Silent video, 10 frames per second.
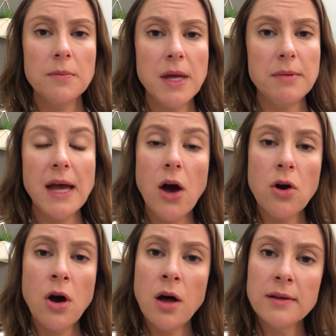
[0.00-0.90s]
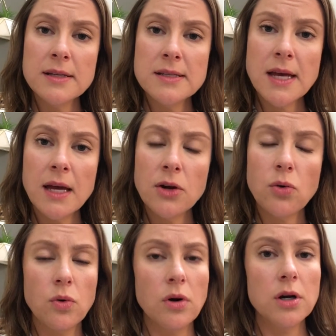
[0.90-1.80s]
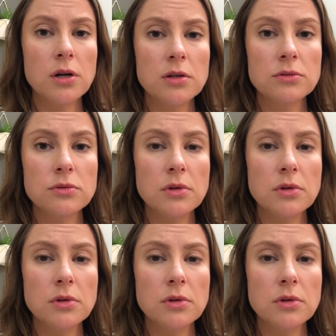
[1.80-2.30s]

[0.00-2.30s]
maybe alcohol intake or